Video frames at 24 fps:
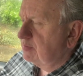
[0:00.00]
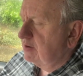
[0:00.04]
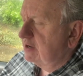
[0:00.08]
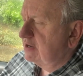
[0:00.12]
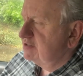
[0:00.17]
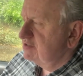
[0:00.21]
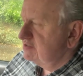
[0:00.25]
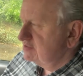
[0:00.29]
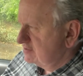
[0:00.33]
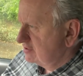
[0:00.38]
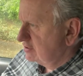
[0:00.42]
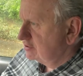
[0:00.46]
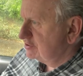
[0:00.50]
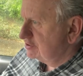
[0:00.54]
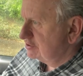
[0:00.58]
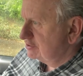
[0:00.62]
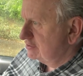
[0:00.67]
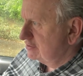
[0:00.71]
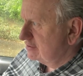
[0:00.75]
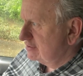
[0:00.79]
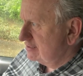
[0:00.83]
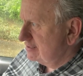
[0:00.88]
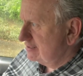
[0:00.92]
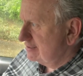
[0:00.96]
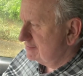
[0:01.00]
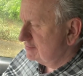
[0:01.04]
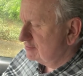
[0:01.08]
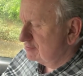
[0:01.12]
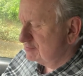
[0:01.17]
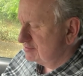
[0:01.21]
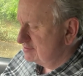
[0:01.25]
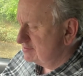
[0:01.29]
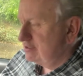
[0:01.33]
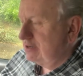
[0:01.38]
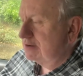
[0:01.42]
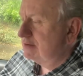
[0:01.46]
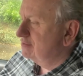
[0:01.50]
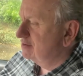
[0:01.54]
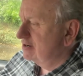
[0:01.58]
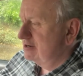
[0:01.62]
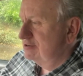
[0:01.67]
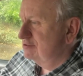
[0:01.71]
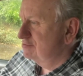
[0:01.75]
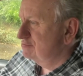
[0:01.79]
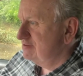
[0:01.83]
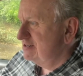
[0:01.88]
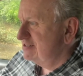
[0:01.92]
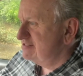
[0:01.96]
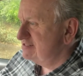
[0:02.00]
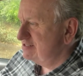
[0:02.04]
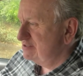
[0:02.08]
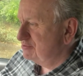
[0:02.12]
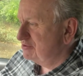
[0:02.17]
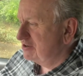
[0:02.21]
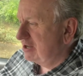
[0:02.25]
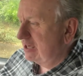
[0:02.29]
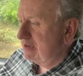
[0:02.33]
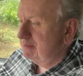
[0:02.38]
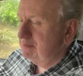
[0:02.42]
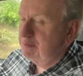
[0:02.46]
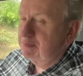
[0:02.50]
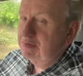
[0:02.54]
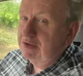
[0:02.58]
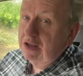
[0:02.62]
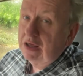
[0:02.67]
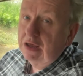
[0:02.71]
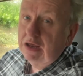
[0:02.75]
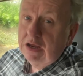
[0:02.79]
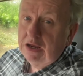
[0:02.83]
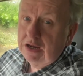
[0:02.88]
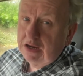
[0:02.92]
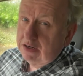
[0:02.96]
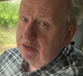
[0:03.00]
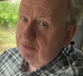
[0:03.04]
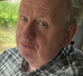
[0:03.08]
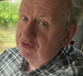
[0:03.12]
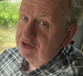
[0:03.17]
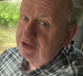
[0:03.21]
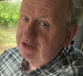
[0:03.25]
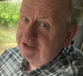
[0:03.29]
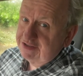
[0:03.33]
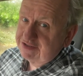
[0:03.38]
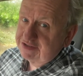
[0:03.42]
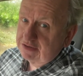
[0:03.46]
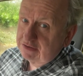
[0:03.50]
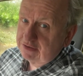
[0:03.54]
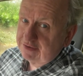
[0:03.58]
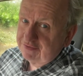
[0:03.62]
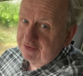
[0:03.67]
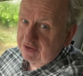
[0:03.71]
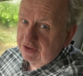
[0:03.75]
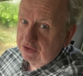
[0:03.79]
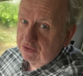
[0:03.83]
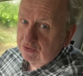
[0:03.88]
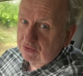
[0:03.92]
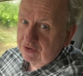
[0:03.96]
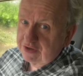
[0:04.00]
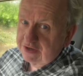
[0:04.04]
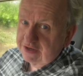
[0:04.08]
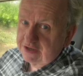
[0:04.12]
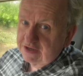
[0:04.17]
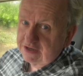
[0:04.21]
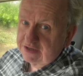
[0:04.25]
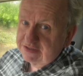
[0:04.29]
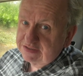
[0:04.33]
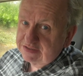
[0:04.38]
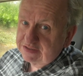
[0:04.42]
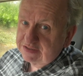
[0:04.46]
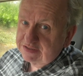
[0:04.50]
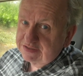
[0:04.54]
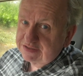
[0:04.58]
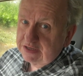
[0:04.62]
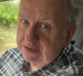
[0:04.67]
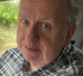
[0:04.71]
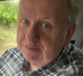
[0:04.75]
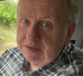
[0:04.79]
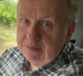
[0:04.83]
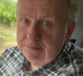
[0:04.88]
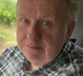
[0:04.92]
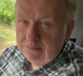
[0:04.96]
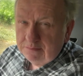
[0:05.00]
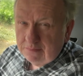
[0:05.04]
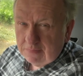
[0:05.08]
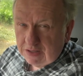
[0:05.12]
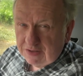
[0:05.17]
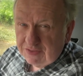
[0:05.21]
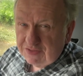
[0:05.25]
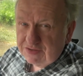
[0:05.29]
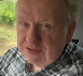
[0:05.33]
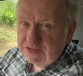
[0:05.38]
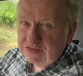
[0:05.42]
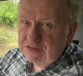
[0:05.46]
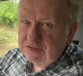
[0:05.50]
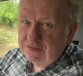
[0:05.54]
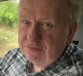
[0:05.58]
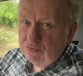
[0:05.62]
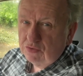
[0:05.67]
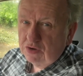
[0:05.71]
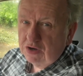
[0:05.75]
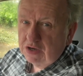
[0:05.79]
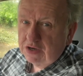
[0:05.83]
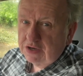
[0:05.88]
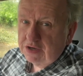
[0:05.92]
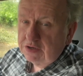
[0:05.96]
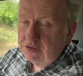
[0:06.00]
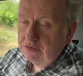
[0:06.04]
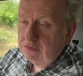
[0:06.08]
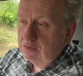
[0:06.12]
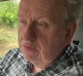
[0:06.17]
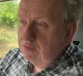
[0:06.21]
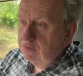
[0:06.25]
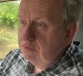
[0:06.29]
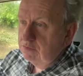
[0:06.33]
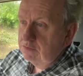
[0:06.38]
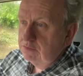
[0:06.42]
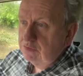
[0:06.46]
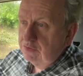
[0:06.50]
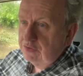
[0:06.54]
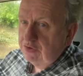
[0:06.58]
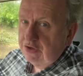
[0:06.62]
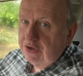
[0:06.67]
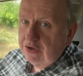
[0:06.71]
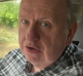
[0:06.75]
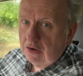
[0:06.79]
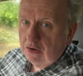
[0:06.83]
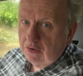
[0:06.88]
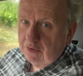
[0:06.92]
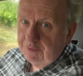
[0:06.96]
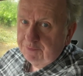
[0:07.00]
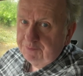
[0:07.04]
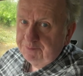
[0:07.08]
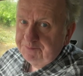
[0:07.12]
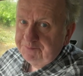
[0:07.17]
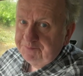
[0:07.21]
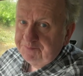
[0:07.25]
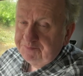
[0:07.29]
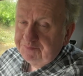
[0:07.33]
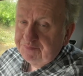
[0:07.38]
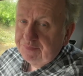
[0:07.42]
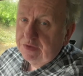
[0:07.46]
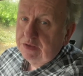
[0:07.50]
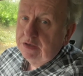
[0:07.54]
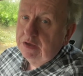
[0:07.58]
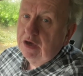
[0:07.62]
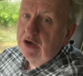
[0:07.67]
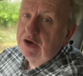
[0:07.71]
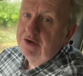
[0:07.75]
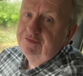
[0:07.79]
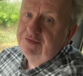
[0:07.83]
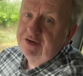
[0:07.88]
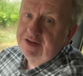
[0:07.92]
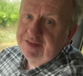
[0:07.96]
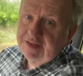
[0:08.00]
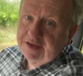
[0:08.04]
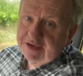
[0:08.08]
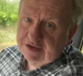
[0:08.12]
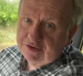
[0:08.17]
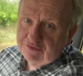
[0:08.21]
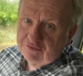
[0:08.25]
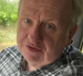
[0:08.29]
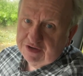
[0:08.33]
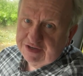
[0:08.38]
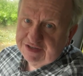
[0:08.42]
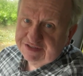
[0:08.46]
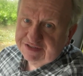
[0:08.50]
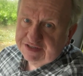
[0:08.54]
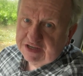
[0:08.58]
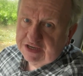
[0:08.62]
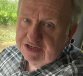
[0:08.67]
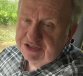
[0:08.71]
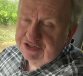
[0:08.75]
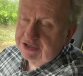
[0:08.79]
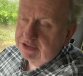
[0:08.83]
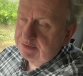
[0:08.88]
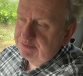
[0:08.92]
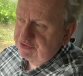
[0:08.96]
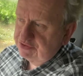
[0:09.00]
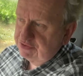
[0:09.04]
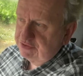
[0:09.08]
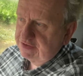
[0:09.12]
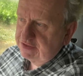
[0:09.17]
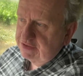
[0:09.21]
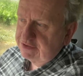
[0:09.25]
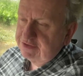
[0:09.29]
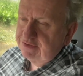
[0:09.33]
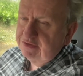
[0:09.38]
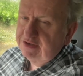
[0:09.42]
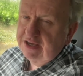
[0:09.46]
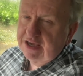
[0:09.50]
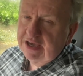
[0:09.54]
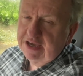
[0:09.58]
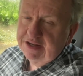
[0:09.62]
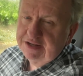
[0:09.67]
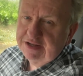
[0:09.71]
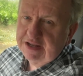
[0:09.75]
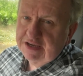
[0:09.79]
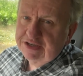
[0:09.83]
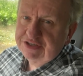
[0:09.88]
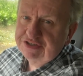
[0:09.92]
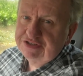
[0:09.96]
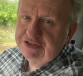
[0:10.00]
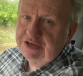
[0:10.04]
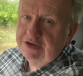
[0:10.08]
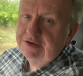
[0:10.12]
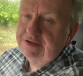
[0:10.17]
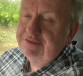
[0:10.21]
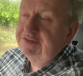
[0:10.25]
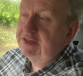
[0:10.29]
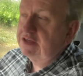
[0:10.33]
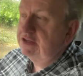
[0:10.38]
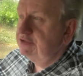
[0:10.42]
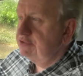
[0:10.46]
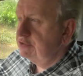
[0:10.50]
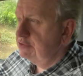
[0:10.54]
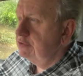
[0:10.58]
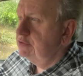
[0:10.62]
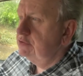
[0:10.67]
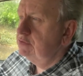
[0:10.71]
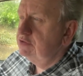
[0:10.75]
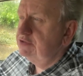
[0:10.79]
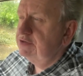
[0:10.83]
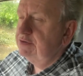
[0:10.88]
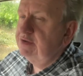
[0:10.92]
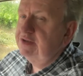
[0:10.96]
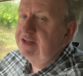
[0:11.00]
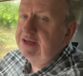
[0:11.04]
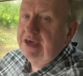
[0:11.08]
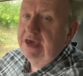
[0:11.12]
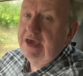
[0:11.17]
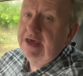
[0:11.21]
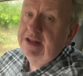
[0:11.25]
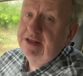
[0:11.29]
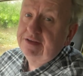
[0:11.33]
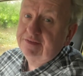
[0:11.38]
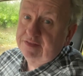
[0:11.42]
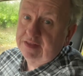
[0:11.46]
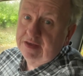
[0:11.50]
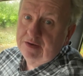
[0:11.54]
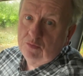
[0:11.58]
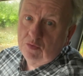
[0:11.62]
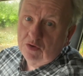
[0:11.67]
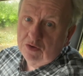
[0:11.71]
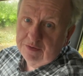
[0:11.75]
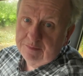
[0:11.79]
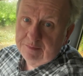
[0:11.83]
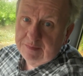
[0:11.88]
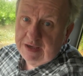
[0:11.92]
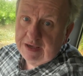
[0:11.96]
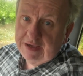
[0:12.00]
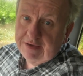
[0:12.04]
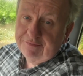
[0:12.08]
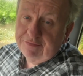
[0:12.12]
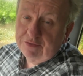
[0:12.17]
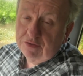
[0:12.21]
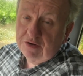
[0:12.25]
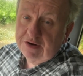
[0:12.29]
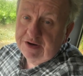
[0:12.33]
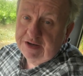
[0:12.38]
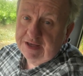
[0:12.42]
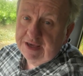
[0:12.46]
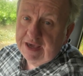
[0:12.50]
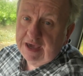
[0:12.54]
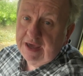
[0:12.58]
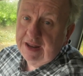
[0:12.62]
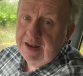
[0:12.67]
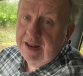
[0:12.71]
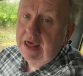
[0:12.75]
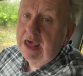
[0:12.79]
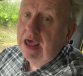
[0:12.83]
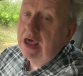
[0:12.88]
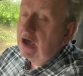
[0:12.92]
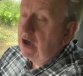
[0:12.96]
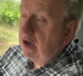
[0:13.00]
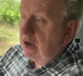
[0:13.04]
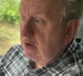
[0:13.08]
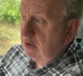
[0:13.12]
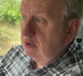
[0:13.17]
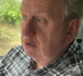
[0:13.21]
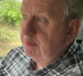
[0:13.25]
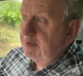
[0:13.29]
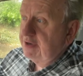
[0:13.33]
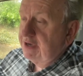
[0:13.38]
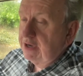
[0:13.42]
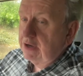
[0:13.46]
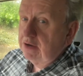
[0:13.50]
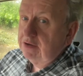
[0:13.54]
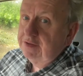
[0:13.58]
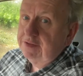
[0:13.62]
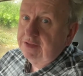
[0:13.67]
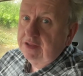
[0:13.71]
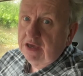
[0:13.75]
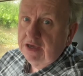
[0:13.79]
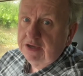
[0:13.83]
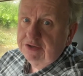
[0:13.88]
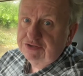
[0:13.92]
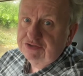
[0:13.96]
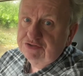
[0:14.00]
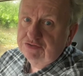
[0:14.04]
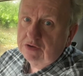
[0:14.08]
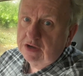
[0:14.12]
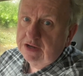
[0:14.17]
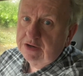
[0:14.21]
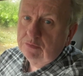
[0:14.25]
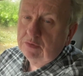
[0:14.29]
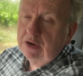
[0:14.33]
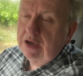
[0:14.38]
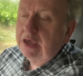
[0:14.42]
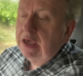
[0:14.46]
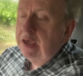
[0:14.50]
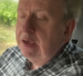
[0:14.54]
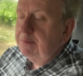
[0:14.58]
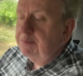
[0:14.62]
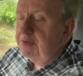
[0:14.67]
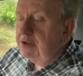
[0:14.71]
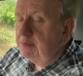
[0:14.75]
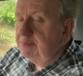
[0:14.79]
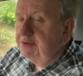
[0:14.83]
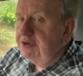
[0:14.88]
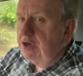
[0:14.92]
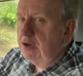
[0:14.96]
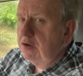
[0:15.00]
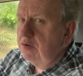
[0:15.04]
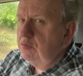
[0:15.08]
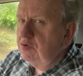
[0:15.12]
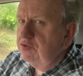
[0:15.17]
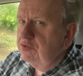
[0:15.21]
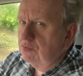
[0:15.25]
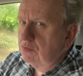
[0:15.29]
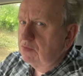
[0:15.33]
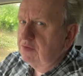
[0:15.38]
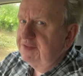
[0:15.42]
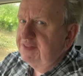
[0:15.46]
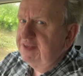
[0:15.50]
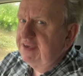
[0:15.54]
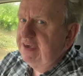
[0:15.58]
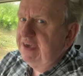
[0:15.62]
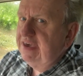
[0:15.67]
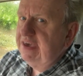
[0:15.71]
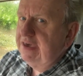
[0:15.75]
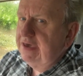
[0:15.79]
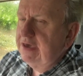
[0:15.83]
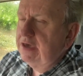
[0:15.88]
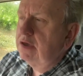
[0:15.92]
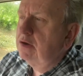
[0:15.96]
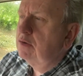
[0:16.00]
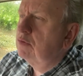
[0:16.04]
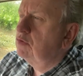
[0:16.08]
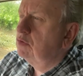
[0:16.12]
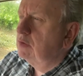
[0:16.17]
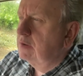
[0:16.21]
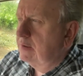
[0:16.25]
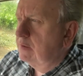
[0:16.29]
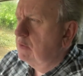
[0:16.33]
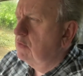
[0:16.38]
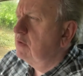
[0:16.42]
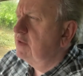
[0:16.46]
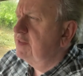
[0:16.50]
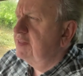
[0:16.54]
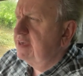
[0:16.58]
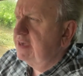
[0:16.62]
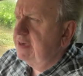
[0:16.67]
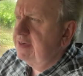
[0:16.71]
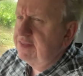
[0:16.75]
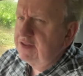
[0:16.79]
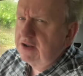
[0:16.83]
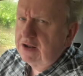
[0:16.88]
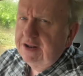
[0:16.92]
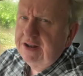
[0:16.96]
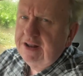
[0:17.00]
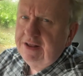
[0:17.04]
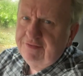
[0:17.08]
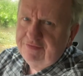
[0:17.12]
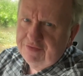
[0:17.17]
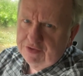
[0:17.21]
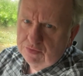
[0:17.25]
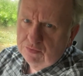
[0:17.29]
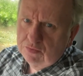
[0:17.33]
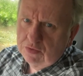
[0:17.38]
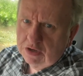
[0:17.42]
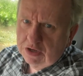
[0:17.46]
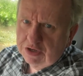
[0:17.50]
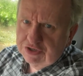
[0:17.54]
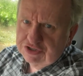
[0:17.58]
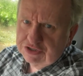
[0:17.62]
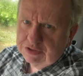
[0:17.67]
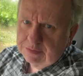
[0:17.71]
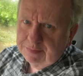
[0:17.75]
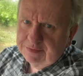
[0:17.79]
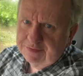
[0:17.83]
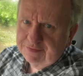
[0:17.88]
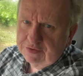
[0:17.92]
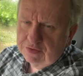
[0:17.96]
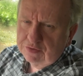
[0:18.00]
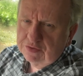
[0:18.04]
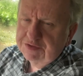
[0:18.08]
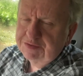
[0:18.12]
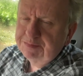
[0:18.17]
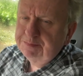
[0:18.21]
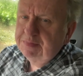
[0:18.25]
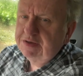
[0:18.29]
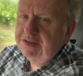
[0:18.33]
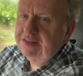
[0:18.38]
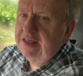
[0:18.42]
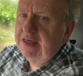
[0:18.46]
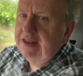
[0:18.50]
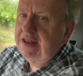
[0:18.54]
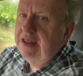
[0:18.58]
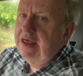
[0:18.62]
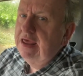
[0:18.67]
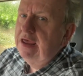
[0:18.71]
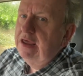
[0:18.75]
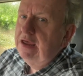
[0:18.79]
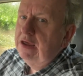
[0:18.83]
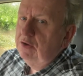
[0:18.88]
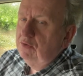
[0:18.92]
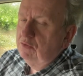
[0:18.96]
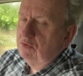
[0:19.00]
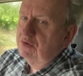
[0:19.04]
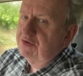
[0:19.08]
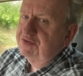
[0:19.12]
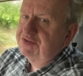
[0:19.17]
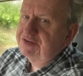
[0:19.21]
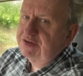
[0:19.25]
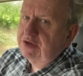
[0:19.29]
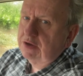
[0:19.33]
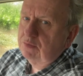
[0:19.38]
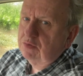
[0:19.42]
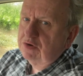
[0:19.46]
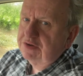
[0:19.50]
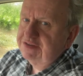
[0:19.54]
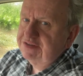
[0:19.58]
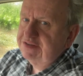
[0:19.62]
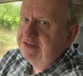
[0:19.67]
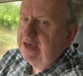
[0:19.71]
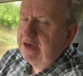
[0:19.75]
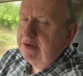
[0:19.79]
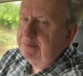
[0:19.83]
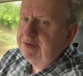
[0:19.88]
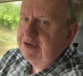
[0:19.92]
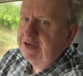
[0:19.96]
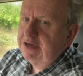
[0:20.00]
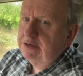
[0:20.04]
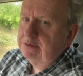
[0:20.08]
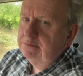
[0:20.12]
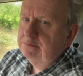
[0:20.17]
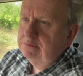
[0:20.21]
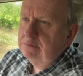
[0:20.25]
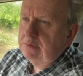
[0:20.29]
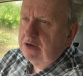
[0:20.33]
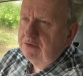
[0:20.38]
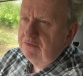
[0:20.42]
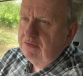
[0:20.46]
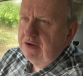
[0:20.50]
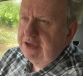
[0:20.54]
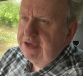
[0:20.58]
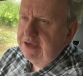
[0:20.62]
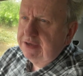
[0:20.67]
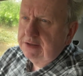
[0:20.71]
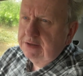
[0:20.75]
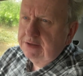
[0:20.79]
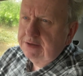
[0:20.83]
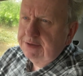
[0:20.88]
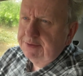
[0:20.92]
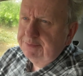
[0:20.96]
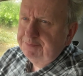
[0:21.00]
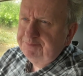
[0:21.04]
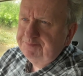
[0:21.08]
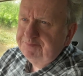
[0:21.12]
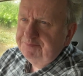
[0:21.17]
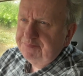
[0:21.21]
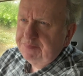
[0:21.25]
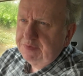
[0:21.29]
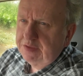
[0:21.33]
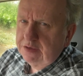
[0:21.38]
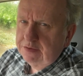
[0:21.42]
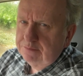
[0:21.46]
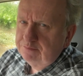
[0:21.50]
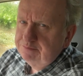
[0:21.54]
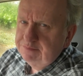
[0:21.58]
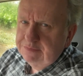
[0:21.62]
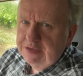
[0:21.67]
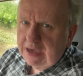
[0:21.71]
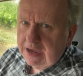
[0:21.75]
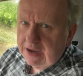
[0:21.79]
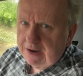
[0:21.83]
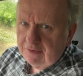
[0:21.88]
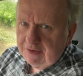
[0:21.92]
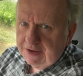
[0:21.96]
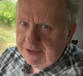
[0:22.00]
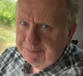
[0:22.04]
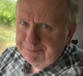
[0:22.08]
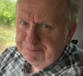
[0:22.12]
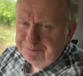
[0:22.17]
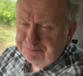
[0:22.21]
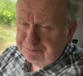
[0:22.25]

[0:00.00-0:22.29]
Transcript: I had such a good idea for it. I was so kind of waiting to see what happened, but I'm really sorry for the organisers. I mean, months of work gone. Hopefully they can restage it. I'm sure they'll do it again next year. And if they do do it again, if they want me for it again, I'll be going there straight away. But I'll be going with all of the gear, well, all of the gear that I need for the workshop, of course, but then also what's now become my regular carry.